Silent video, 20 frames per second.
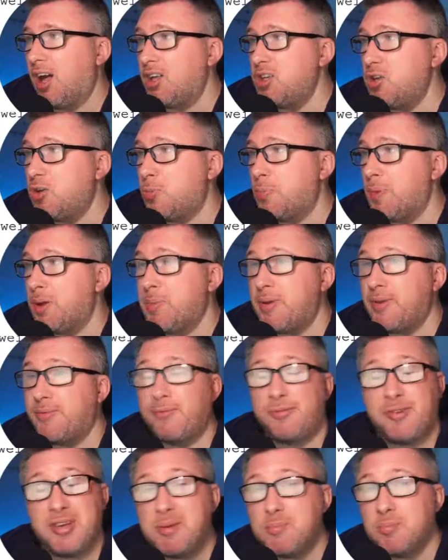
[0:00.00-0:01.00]
you could maybe
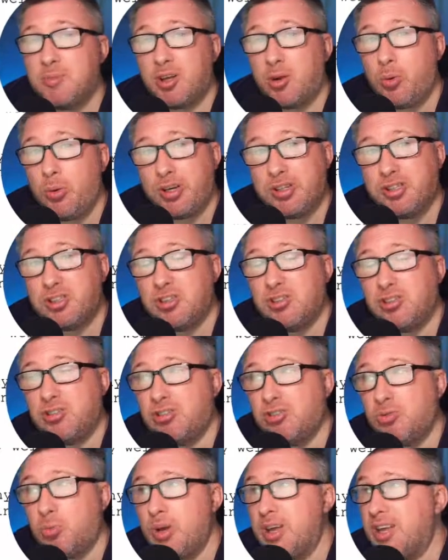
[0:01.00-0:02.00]
theme the
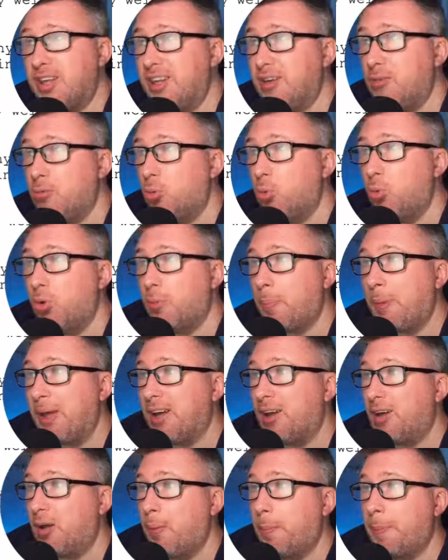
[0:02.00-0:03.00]
questions where they're all
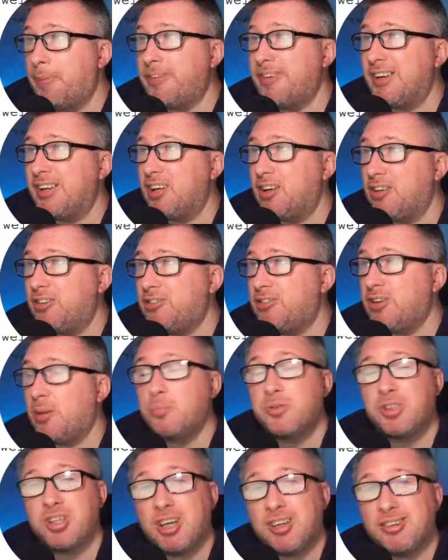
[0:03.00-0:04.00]
about a particular
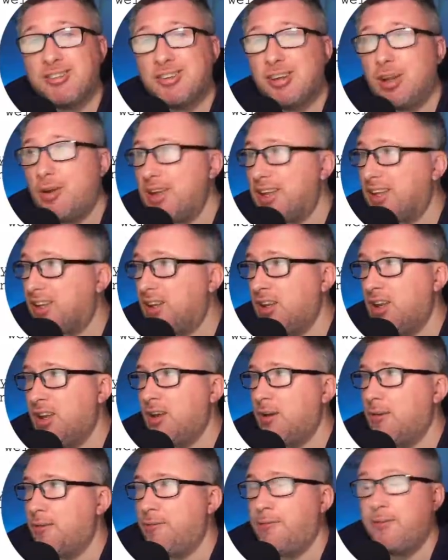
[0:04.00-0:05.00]
subject, like
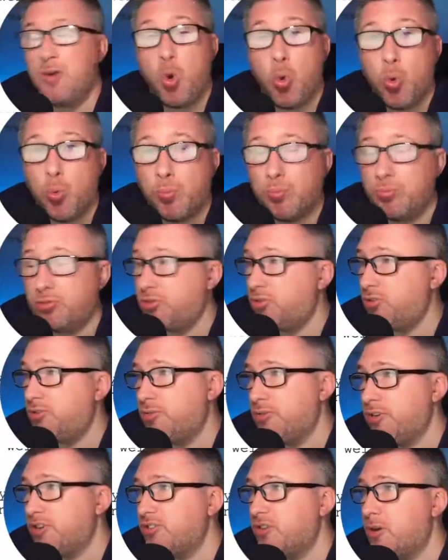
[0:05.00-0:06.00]
films,
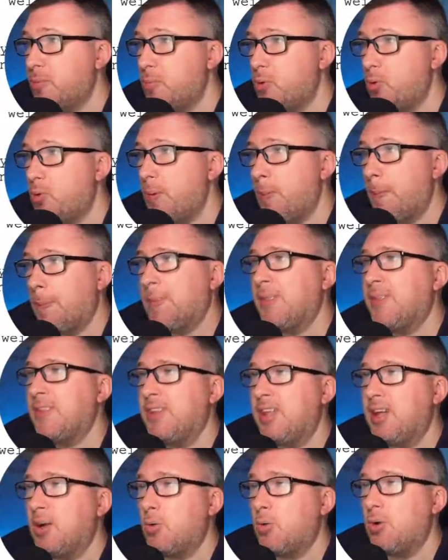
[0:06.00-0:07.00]
for example.
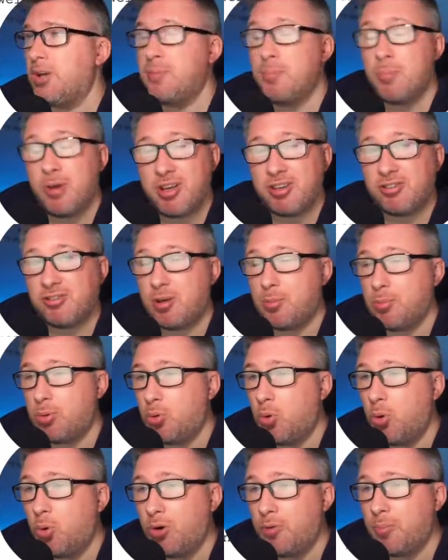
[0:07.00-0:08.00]
Now, in my
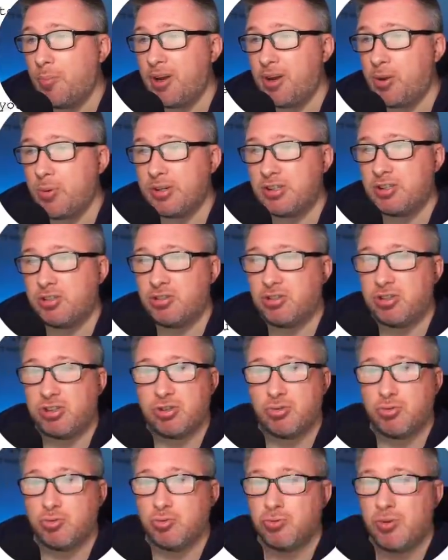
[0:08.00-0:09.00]
example, all of my questions are
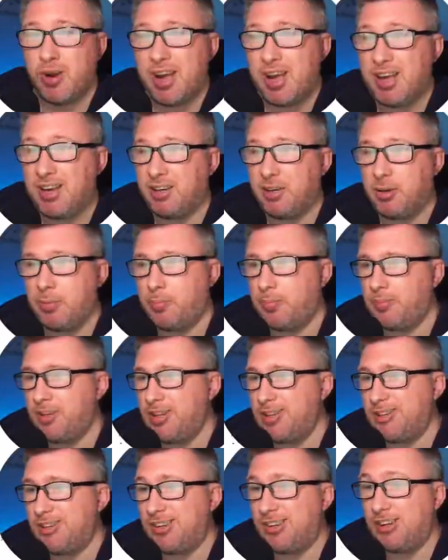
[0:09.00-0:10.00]
just random.
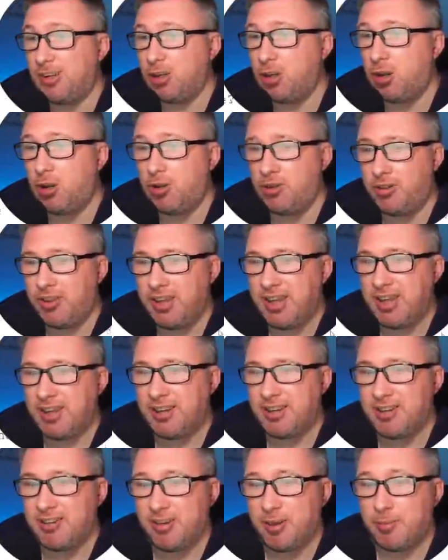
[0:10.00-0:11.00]
There's a lot there.
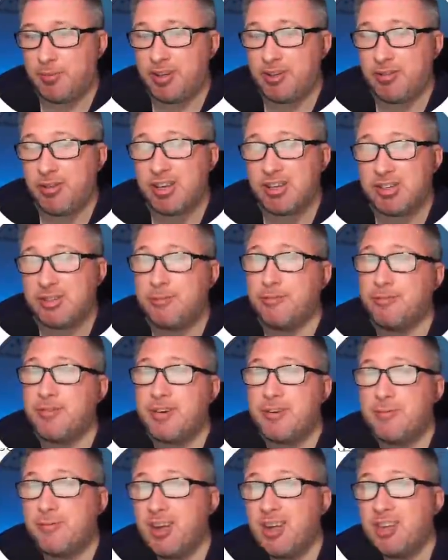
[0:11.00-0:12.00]
There's actually
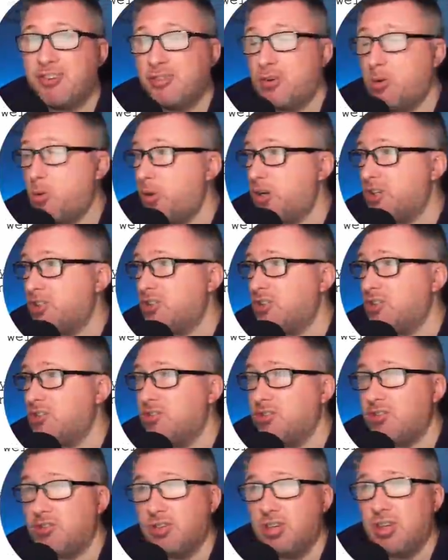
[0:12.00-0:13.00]
3,000
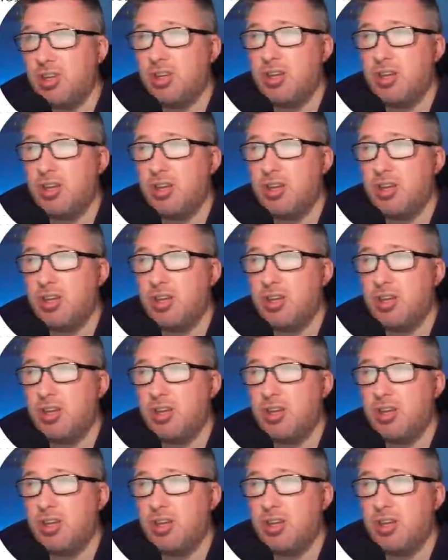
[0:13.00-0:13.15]
questions,